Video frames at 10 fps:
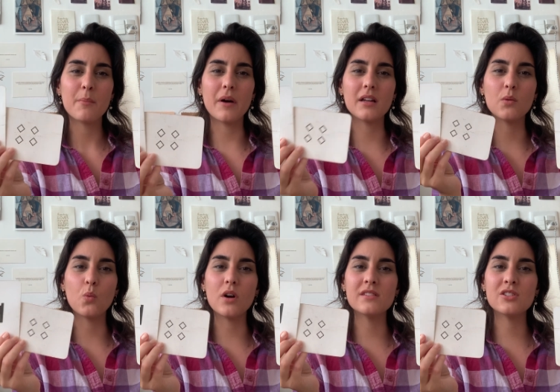but
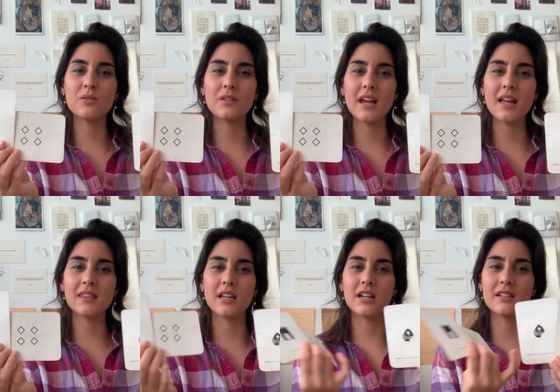once you get
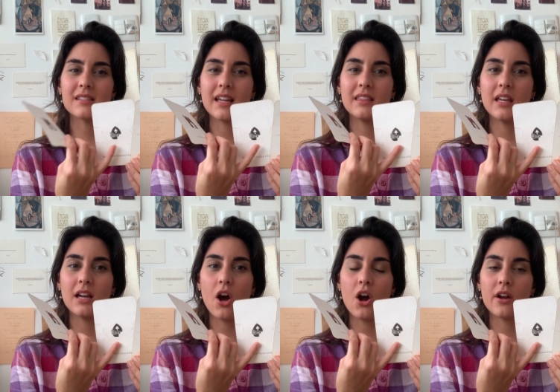there, it's like they
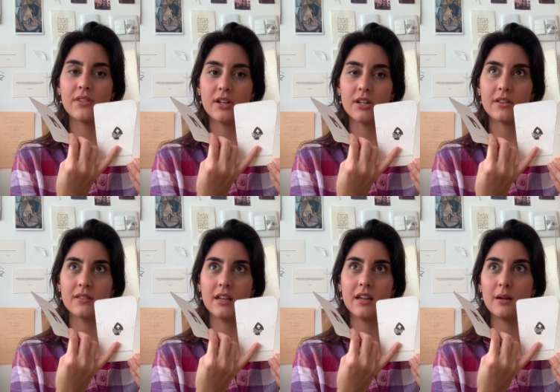are there.
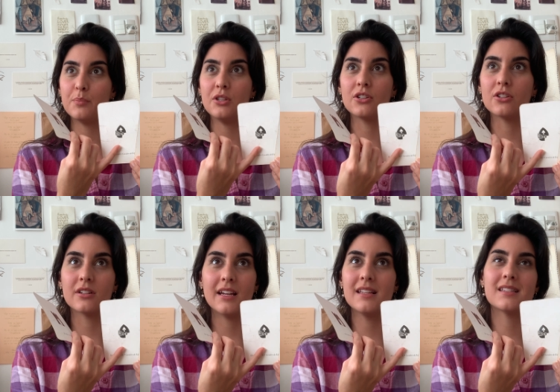They appear
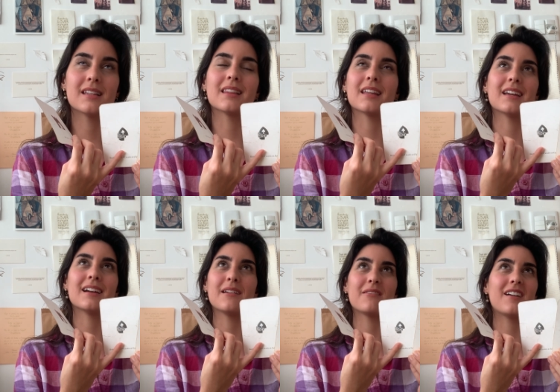instantly.
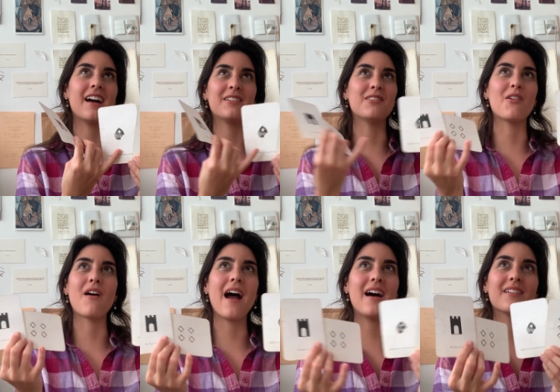I don't know
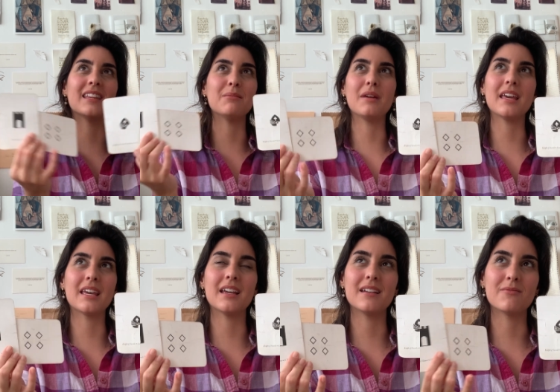how they make
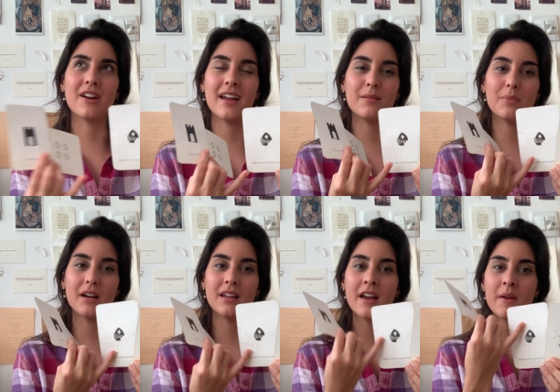it, right?
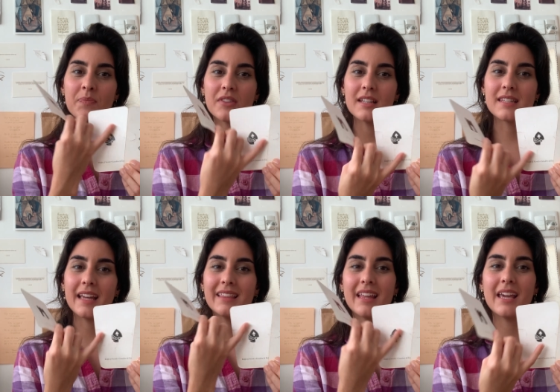But it's
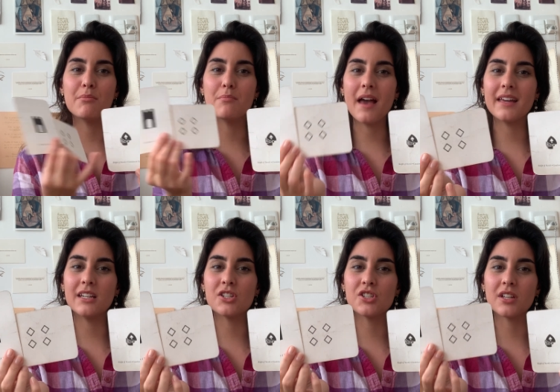like they
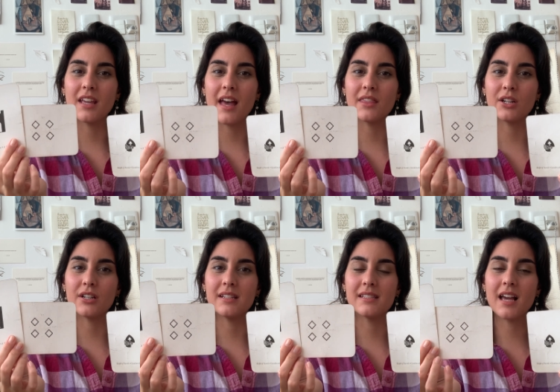managed to get there
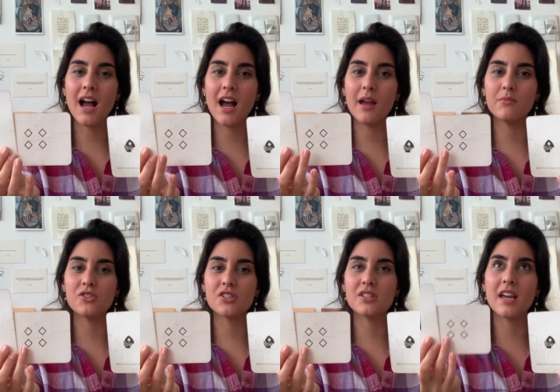in time
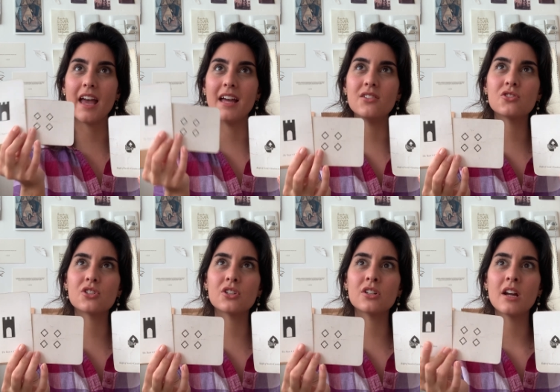just to
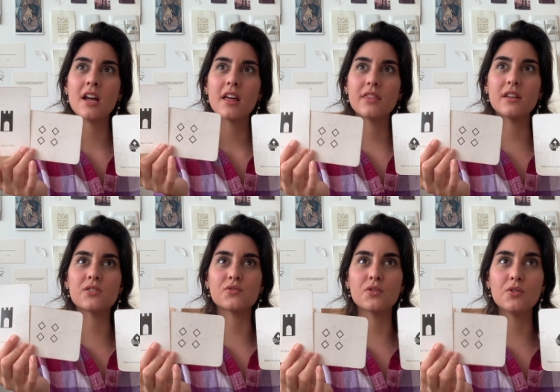enter
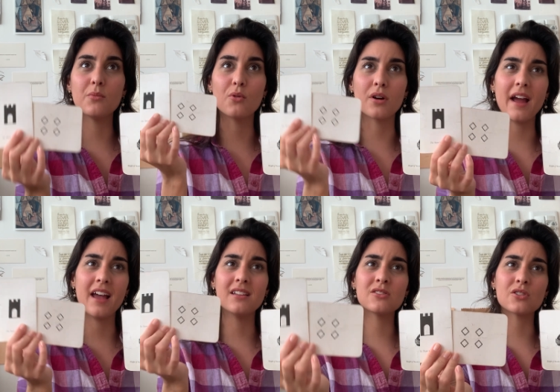this room or
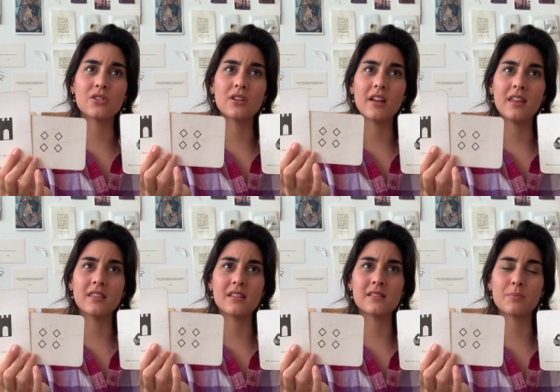enter in
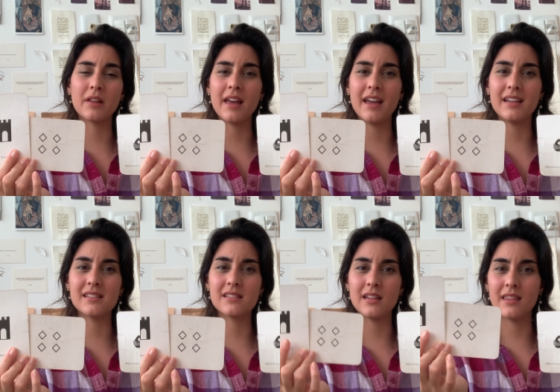this
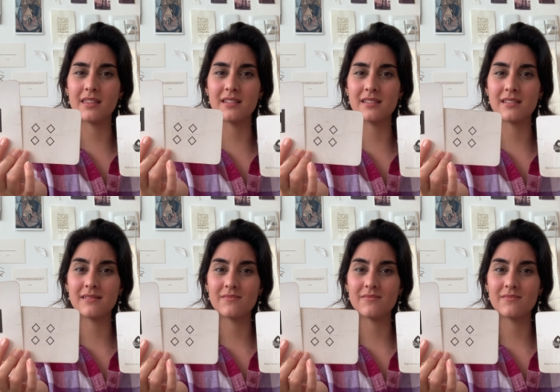place, in this